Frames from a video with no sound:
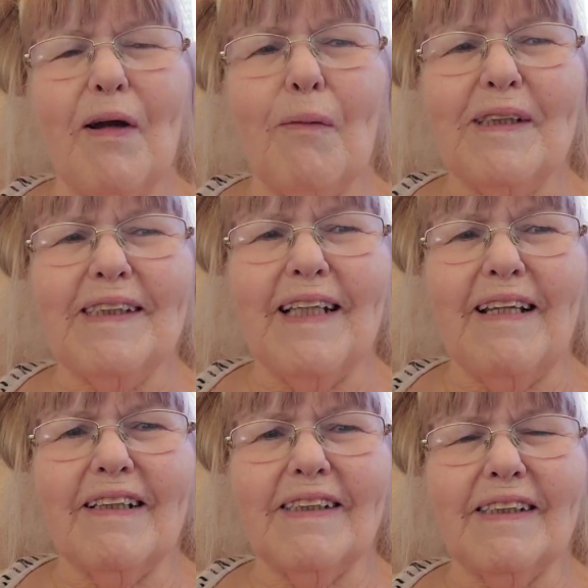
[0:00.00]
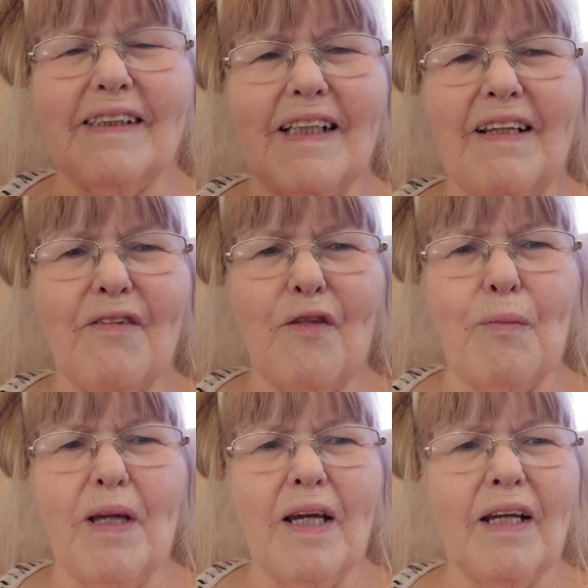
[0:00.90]
always say this at either the
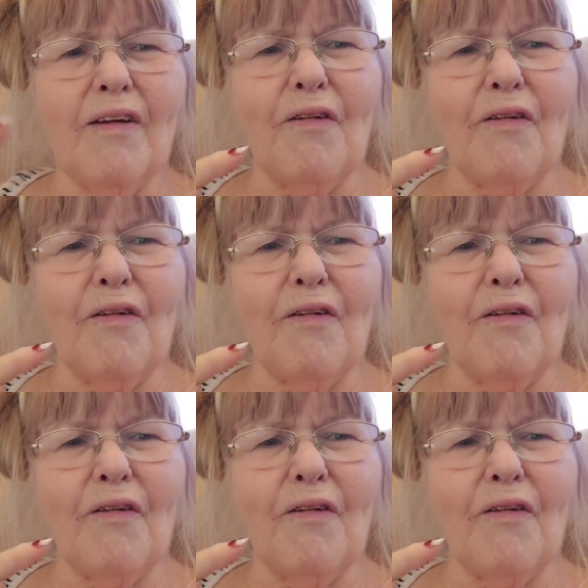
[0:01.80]
beginning